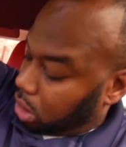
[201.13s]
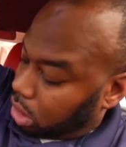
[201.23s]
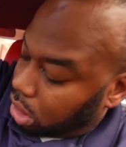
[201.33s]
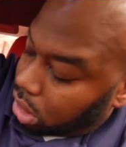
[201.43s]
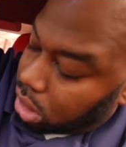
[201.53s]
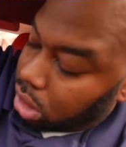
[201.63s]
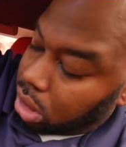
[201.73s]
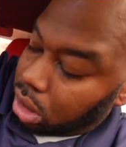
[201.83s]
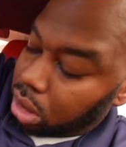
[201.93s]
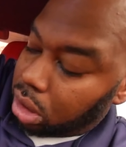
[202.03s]

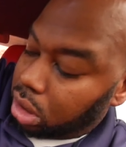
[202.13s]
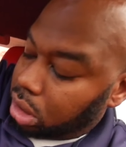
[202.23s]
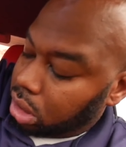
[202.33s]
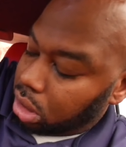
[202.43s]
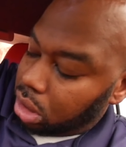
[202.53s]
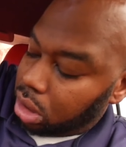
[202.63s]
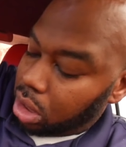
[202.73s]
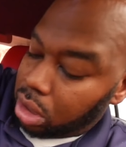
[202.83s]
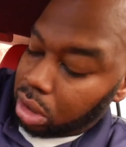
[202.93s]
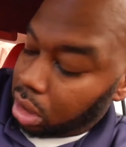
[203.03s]
Uh,
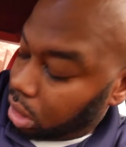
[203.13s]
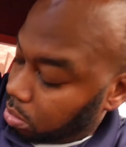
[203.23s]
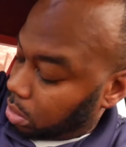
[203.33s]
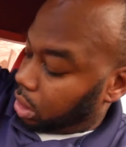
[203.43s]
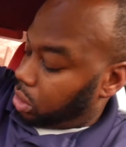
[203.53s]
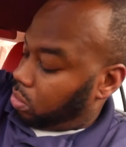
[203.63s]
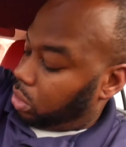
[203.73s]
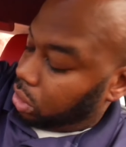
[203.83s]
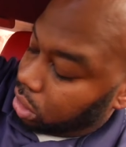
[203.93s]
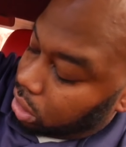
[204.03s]
another name badge I
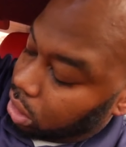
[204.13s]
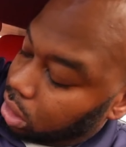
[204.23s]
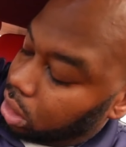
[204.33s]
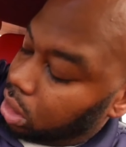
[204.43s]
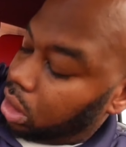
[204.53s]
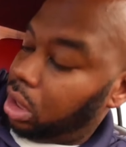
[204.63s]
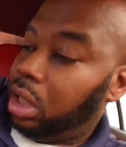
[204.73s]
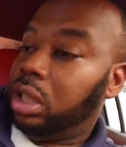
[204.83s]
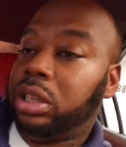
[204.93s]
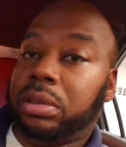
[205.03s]
want you to see.
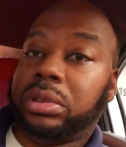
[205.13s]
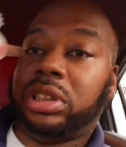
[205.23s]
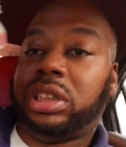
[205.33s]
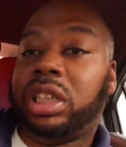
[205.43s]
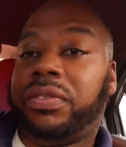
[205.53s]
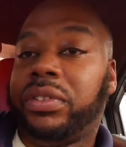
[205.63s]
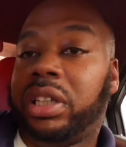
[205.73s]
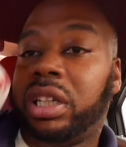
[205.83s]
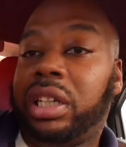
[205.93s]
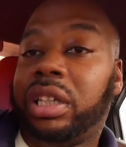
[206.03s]
Some
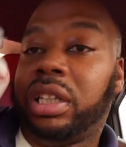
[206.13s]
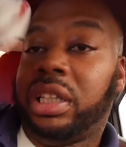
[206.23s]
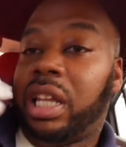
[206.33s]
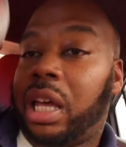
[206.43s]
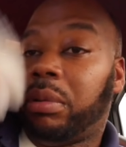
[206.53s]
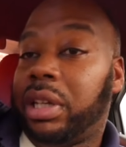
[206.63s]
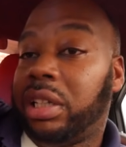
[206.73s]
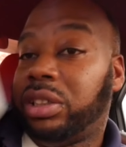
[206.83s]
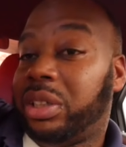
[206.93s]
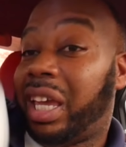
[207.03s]
Chick-fil-A
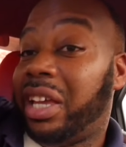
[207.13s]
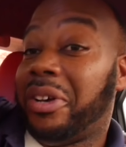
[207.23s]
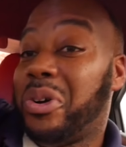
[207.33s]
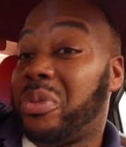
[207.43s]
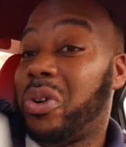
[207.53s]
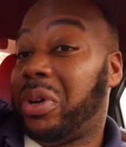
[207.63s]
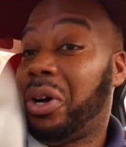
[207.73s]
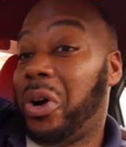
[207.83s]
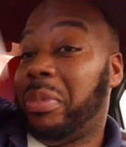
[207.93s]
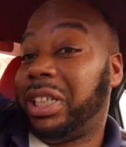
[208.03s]
napkins. You can't go wrong with a
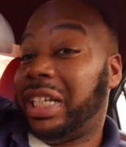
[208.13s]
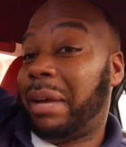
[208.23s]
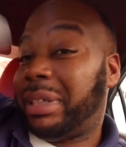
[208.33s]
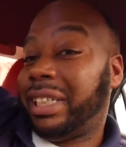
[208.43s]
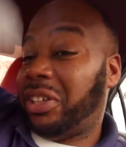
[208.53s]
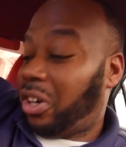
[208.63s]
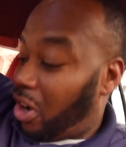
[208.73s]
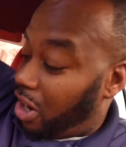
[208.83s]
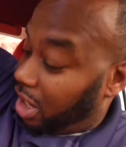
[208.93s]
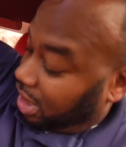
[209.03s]
whole bunch of napkins in your
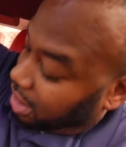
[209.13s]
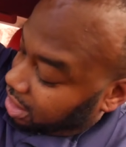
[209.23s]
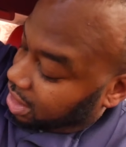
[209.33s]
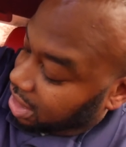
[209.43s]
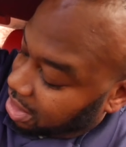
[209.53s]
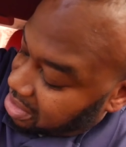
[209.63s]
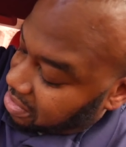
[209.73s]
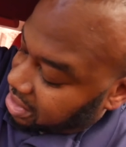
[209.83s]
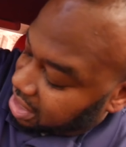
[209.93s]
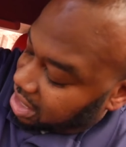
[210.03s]
car. You know what I'm
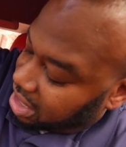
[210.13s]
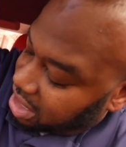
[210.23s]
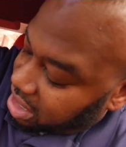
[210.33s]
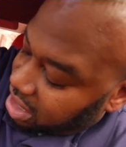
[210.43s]
saying?